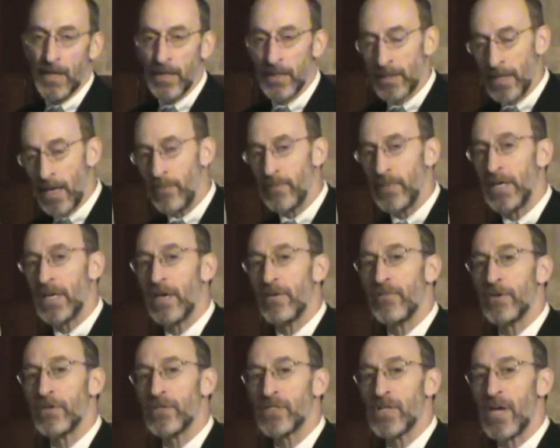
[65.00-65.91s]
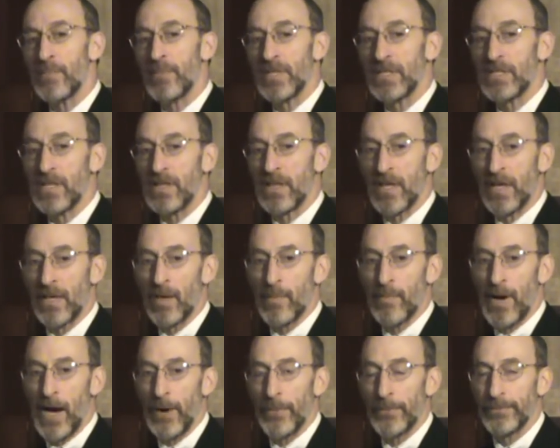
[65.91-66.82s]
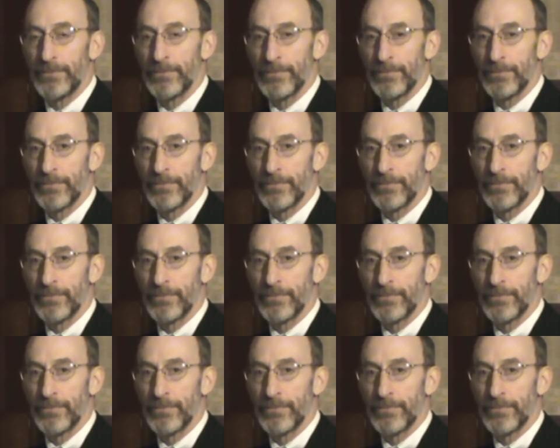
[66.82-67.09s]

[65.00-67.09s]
Let me give you something to think about.